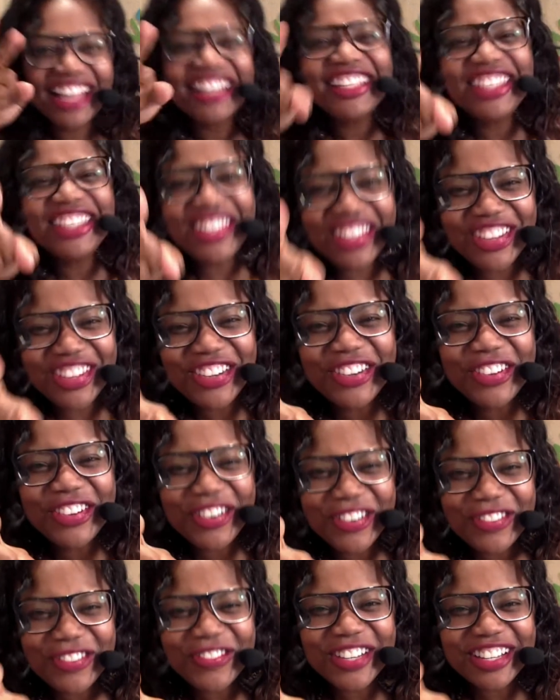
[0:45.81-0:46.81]

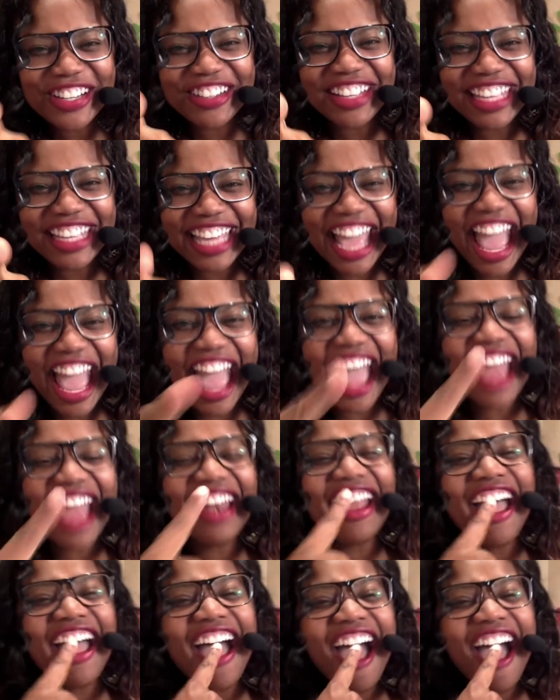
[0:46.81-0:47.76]
you will get